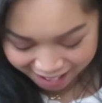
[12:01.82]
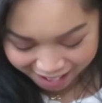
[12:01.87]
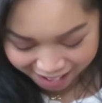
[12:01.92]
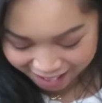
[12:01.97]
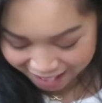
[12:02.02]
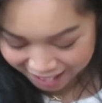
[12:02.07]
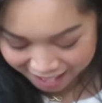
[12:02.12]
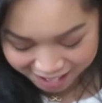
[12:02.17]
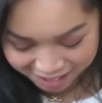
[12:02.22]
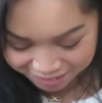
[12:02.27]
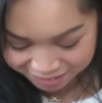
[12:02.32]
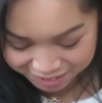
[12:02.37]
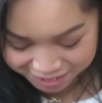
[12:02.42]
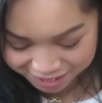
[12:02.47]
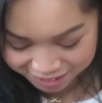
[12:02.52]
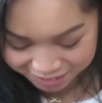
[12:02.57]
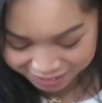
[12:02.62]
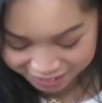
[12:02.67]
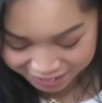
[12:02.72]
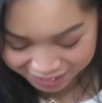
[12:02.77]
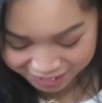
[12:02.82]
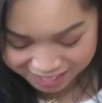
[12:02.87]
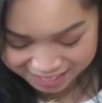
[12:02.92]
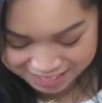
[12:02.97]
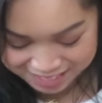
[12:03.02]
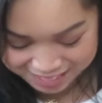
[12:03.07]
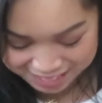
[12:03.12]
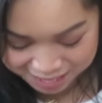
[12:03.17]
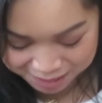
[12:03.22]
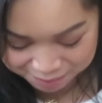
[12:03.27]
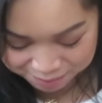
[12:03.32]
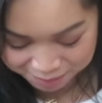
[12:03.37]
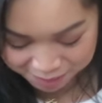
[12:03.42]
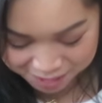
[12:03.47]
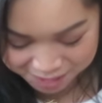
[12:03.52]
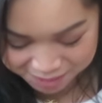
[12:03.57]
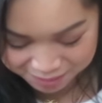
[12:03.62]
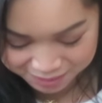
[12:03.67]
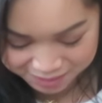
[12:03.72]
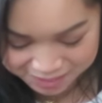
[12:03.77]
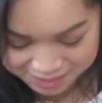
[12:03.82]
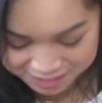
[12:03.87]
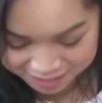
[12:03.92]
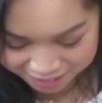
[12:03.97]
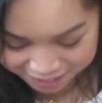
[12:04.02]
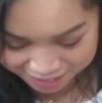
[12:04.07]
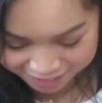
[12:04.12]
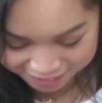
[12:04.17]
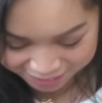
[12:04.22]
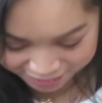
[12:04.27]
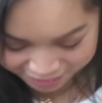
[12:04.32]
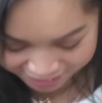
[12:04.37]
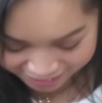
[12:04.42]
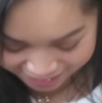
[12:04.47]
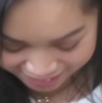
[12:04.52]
I have no regrets and I'm not even sorry for